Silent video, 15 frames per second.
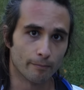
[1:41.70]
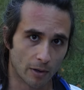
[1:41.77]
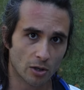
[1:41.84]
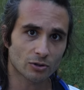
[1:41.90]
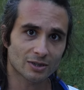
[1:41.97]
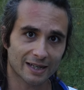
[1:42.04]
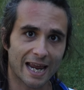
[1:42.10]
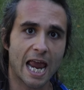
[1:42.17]

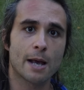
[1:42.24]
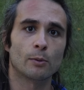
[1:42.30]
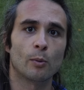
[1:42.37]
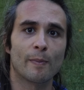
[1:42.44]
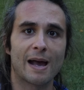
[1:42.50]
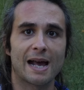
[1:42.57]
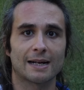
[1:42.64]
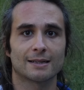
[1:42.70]
most
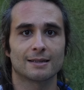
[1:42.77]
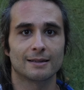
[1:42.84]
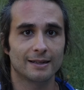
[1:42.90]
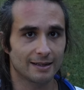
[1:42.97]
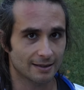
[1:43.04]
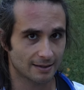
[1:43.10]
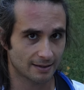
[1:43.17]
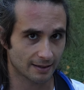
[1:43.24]
camelbacks
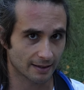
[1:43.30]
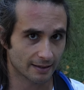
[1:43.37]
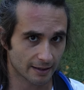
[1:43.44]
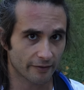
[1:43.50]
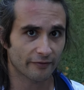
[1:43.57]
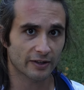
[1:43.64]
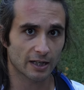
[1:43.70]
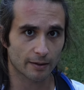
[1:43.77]
need a
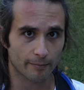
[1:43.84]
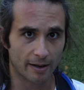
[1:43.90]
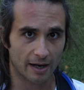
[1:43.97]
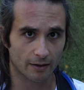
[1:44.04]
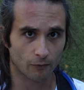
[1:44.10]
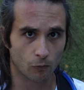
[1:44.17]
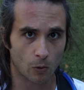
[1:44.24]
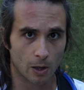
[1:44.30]
significant
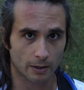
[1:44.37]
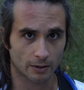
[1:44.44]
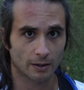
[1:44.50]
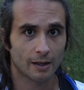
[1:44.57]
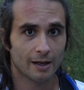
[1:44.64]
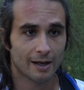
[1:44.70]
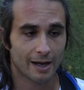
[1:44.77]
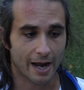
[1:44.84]
amount of water.
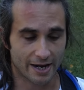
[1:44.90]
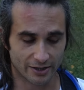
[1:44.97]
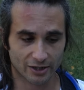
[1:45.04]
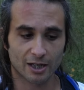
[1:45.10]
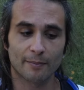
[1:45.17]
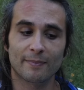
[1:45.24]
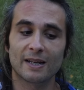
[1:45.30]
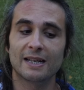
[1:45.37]
And you're
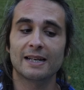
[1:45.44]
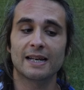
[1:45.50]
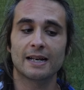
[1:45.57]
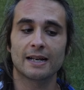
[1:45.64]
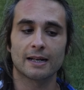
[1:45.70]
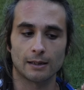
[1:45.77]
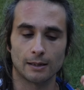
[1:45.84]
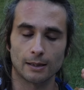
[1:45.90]
gonna be
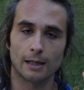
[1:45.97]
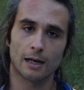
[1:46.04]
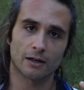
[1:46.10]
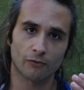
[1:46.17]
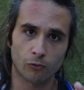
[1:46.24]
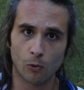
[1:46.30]
needing a lot of